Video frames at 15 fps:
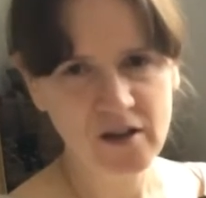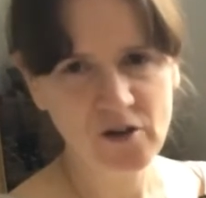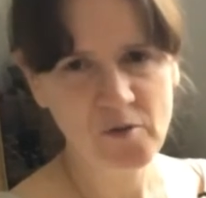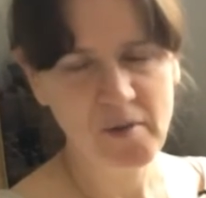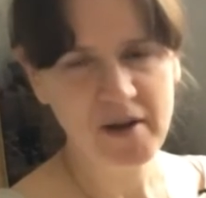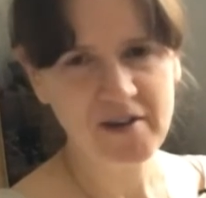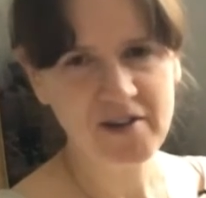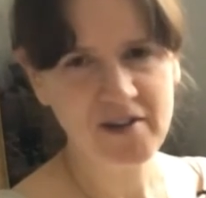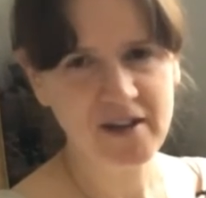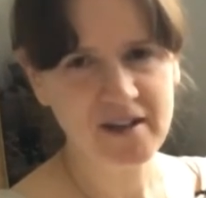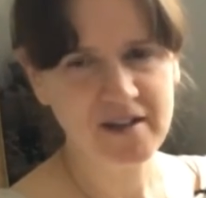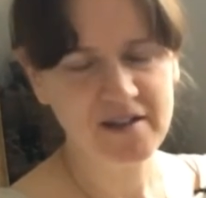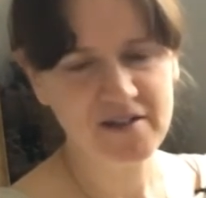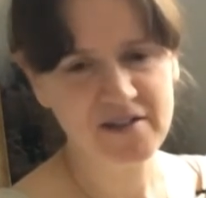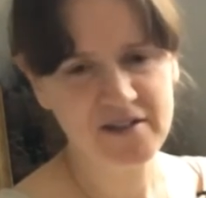The main thing
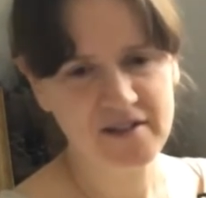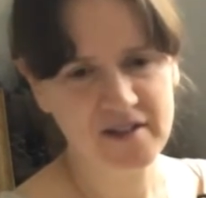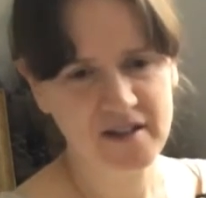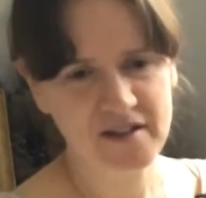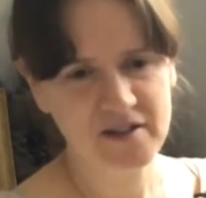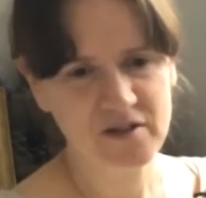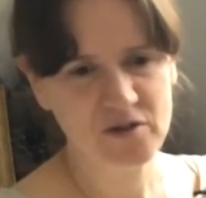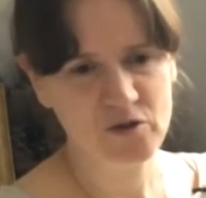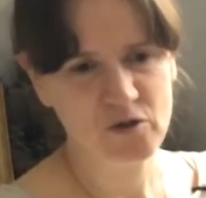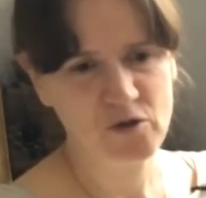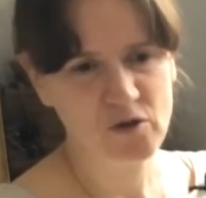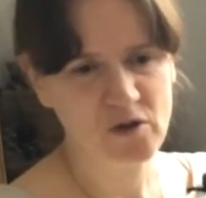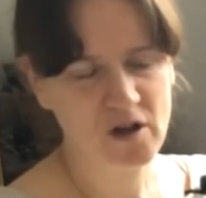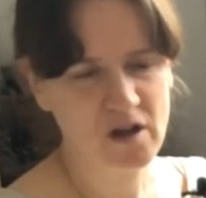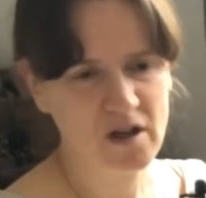is
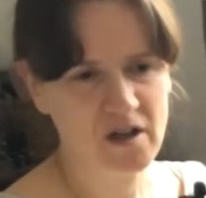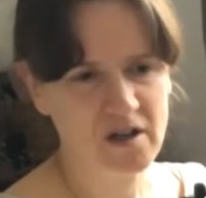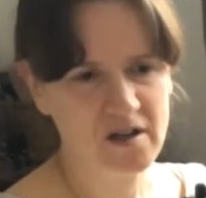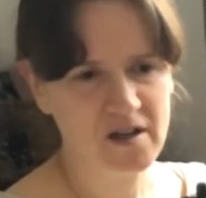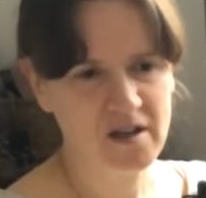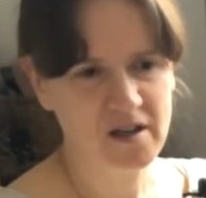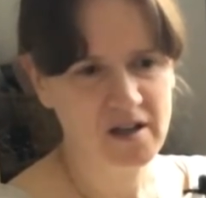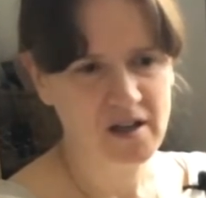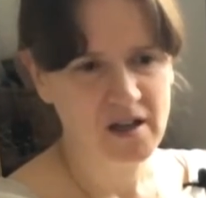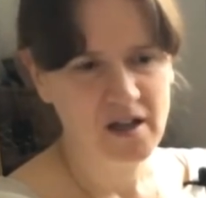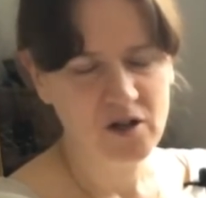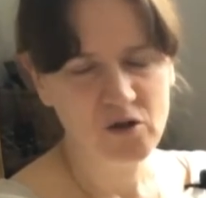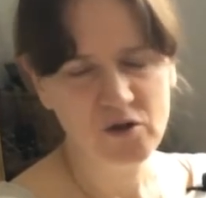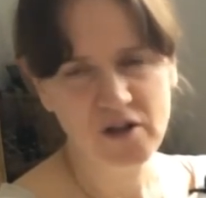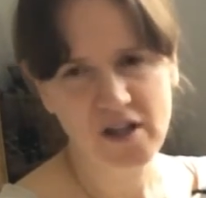to
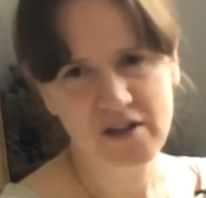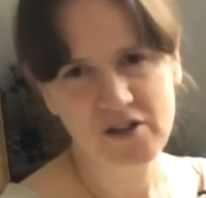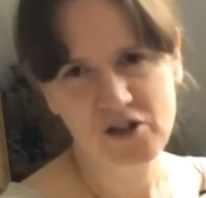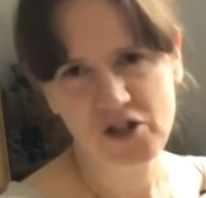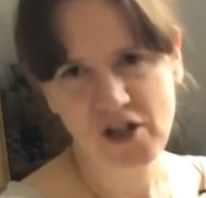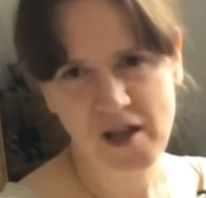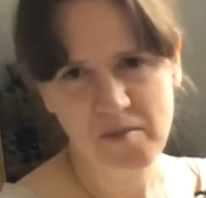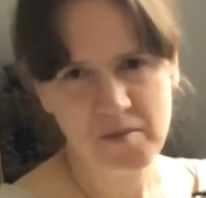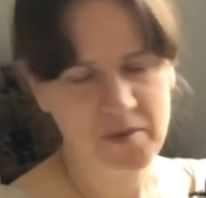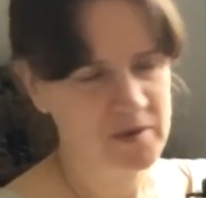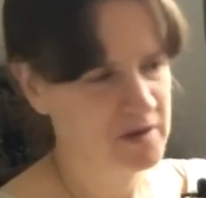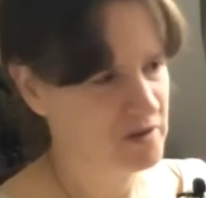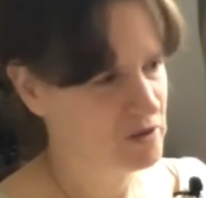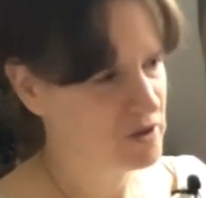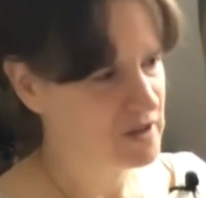look at the shape.
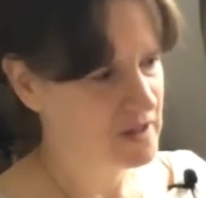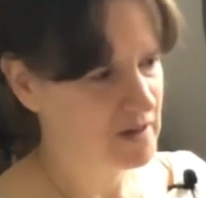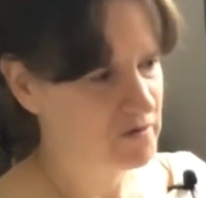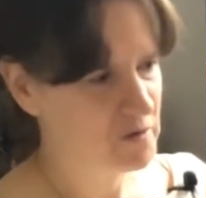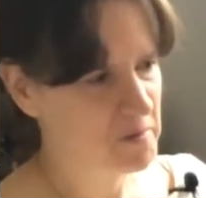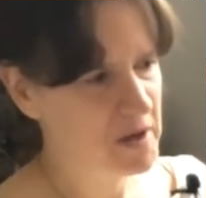You can have a